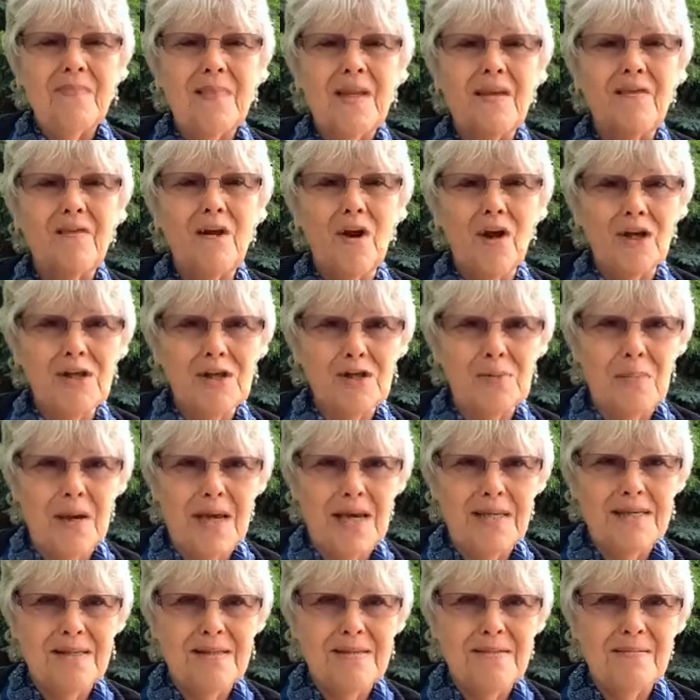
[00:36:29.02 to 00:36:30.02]
in the heart
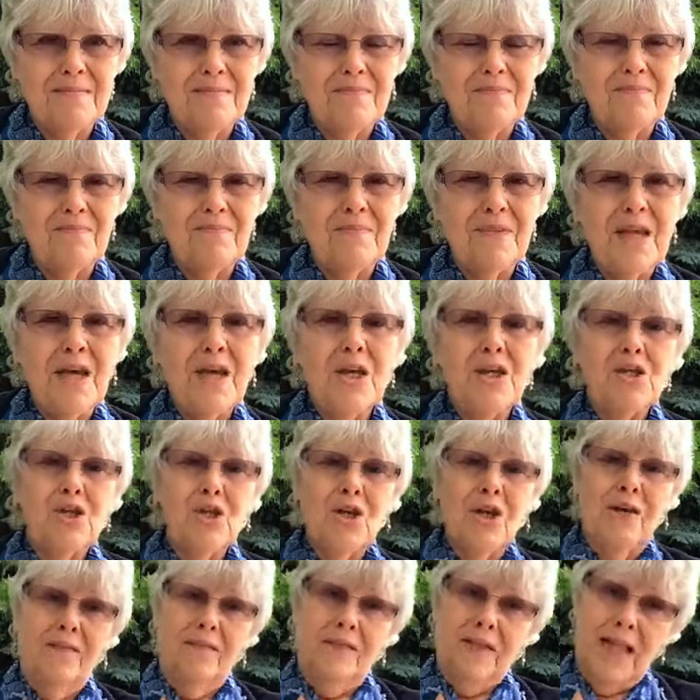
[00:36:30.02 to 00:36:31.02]
space. So
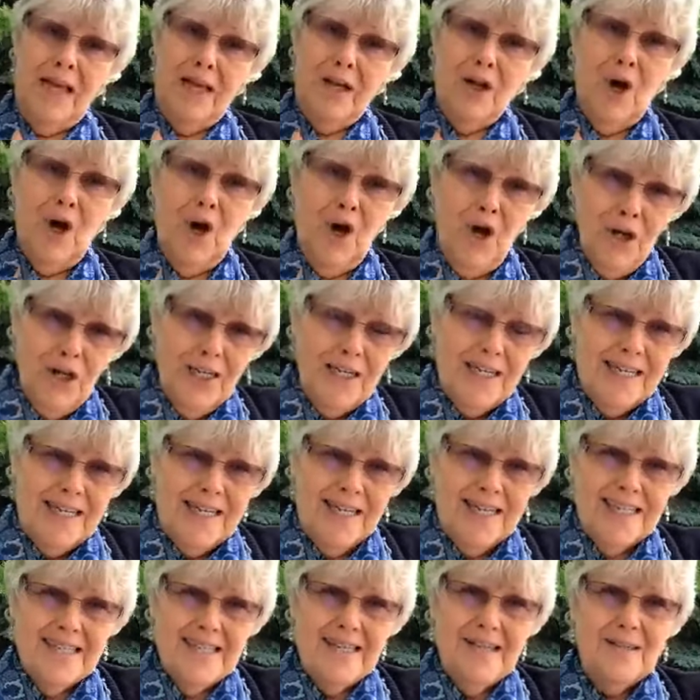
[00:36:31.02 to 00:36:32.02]
you have
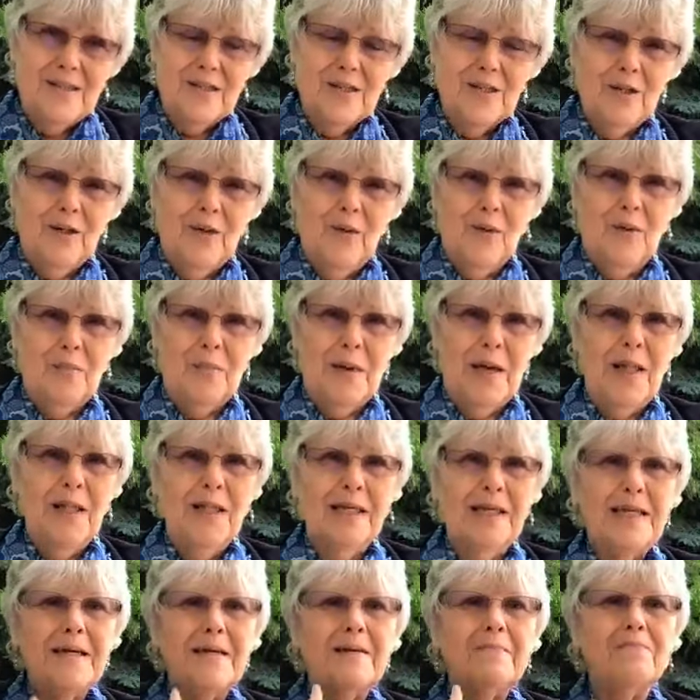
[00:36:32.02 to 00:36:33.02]
lightheartedness in this lower
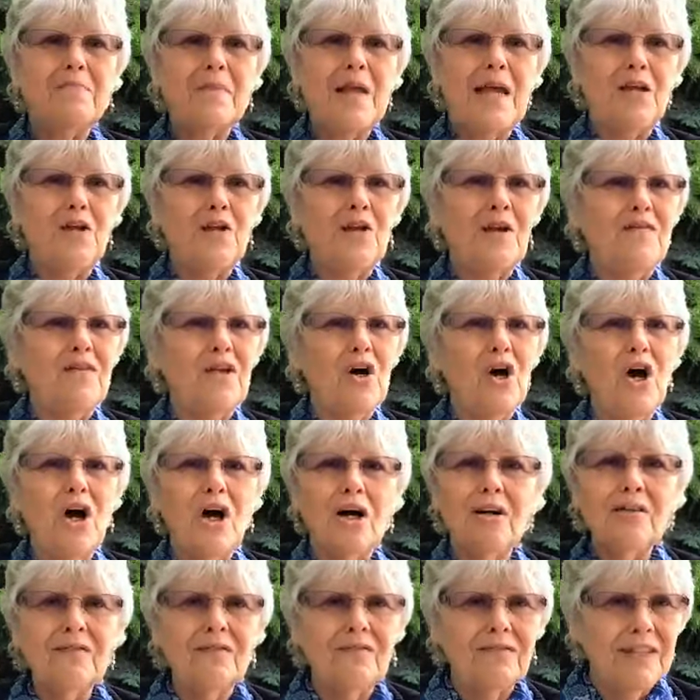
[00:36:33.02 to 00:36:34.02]
belly, and you have the
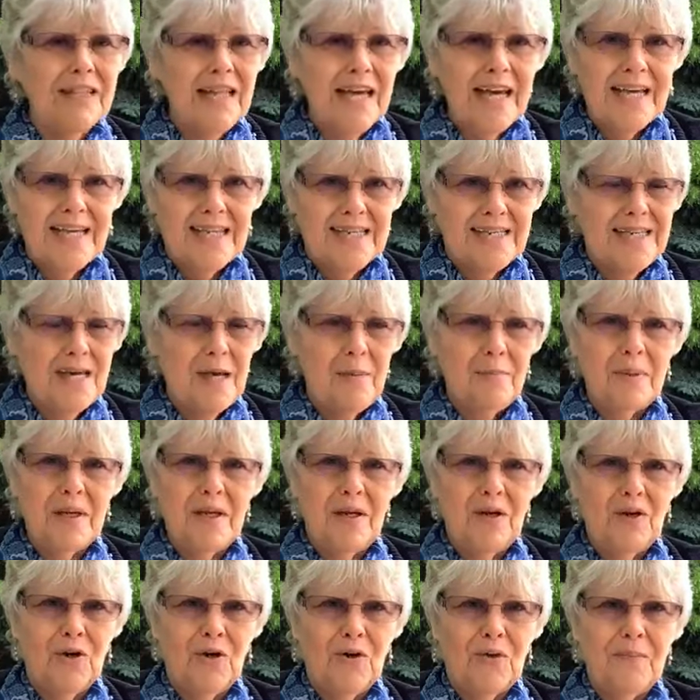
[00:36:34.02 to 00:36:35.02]
heart of light up
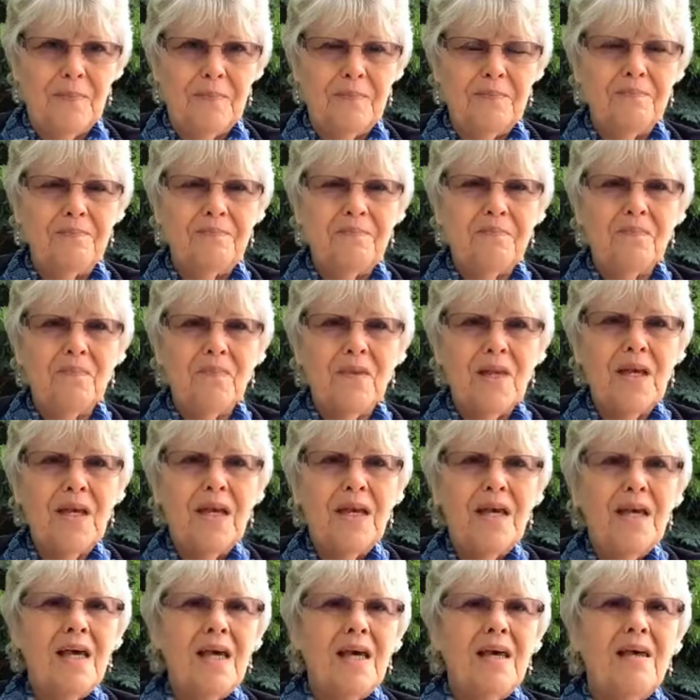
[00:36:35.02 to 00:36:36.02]
here.
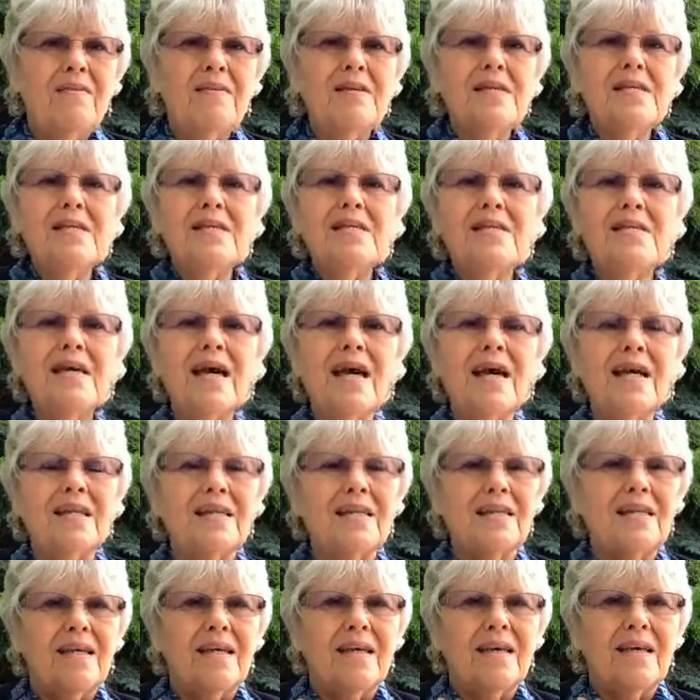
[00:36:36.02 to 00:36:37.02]
And this is that
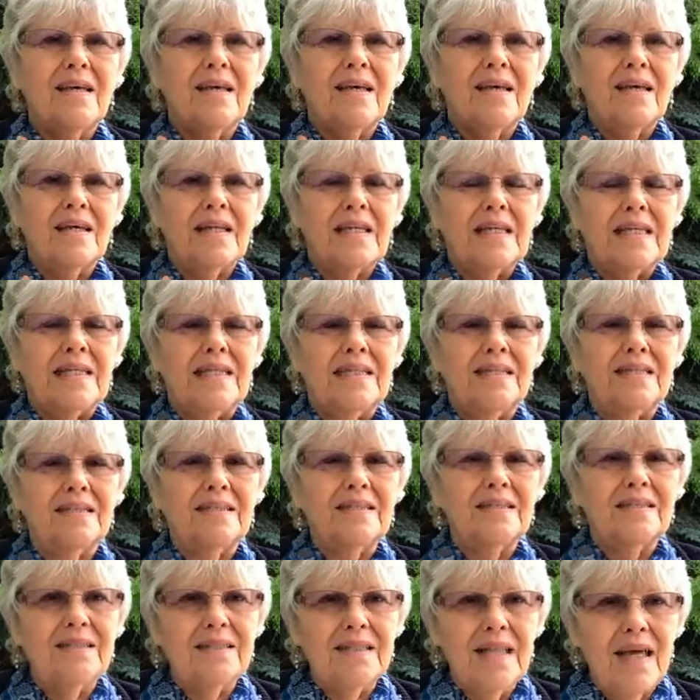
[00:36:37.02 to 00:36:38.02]

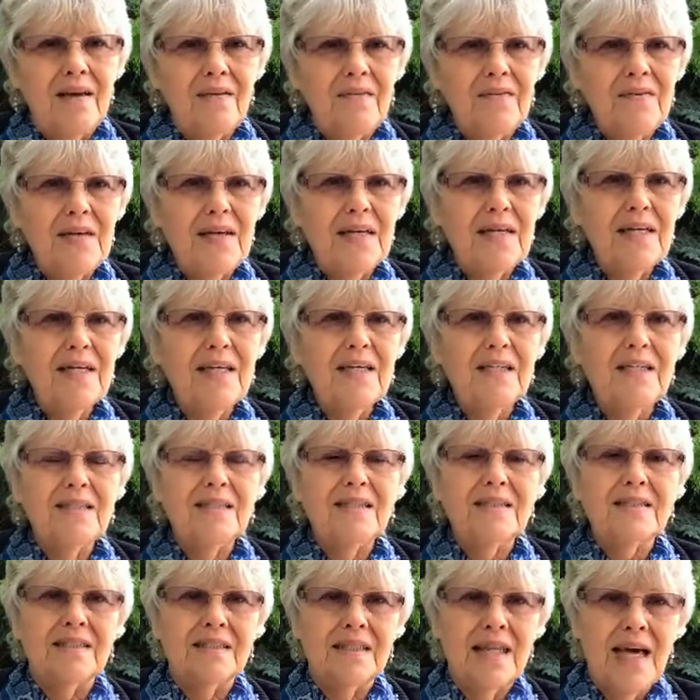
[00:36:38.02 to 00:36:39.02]
loving
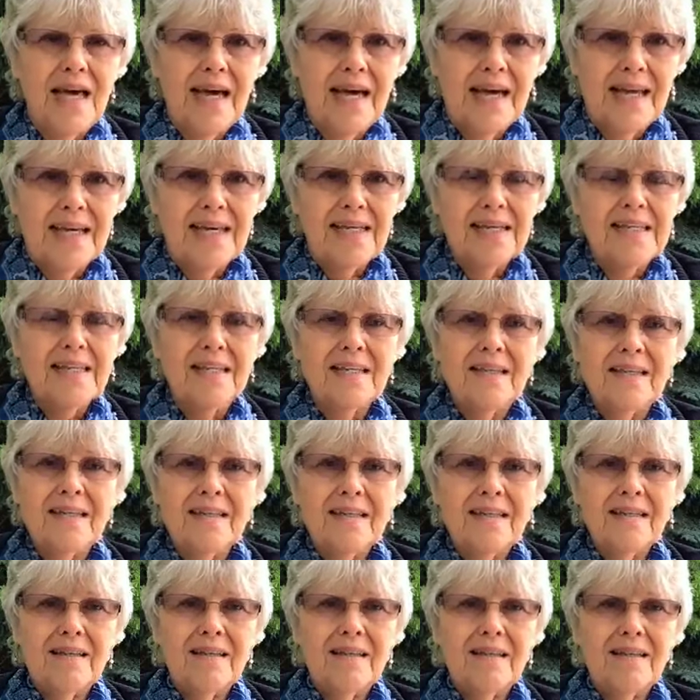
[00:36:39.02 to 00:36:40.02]
light
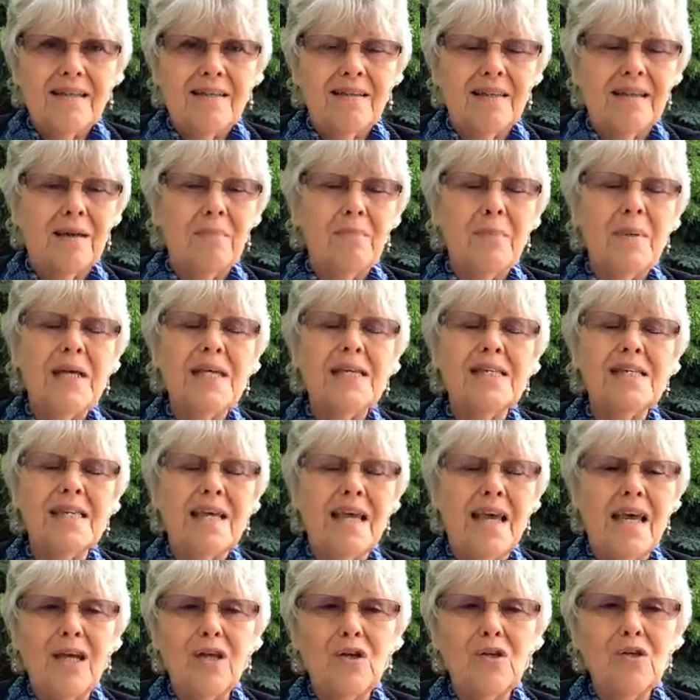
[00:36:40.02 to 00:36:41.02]
because the
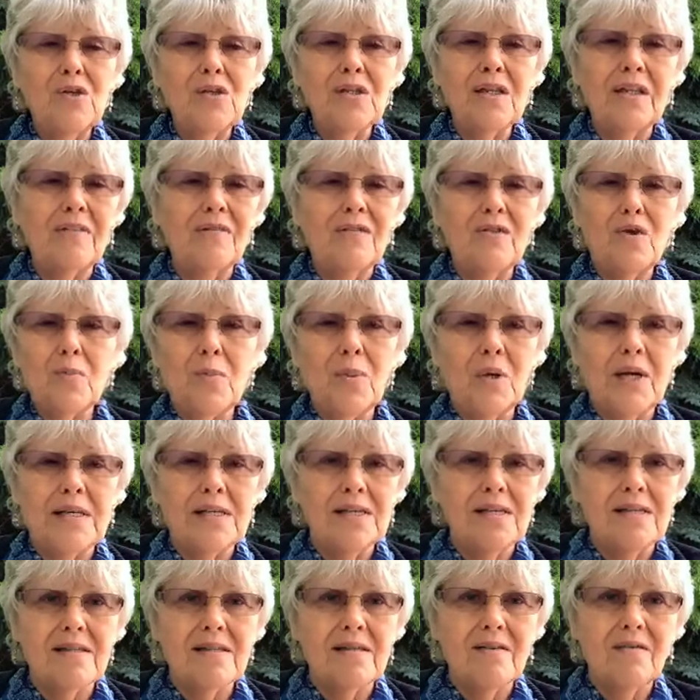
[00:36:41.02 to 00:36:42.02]
angels live in the
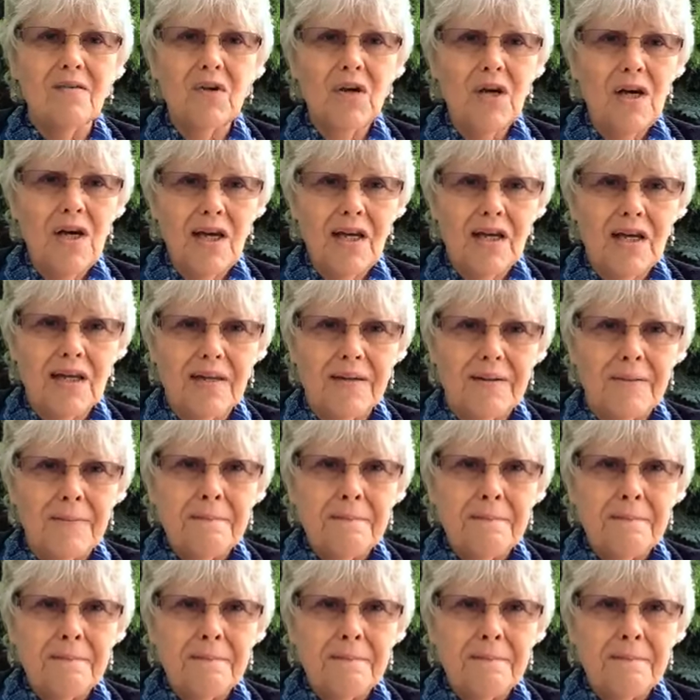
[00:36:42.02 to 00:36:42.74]
presence of God.